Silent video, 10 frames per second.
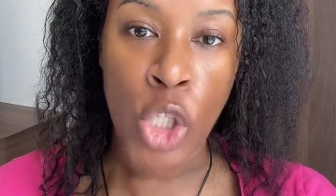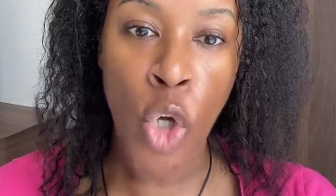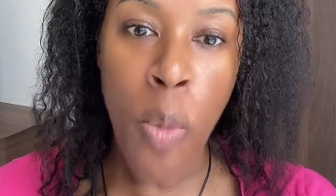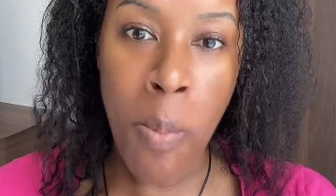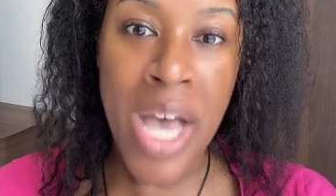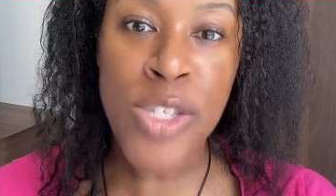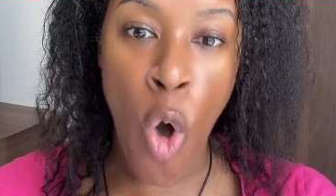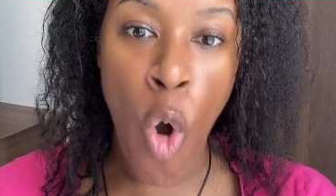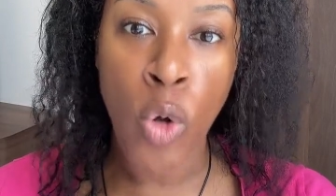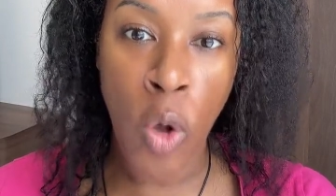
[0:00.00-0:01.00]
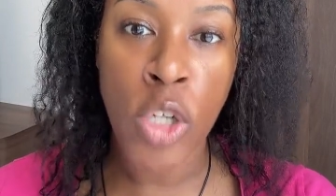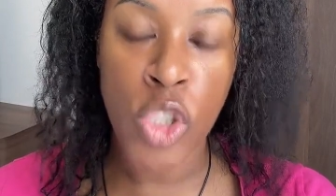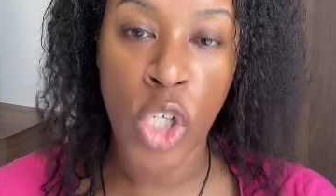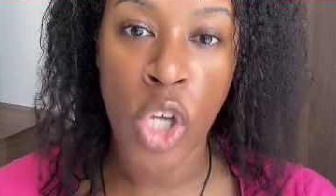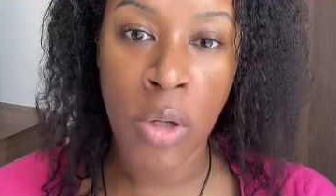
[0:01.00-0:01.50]
you must hold
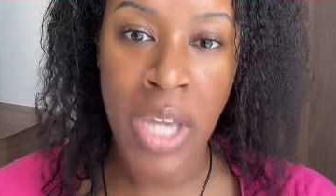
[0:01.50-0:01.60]
on to your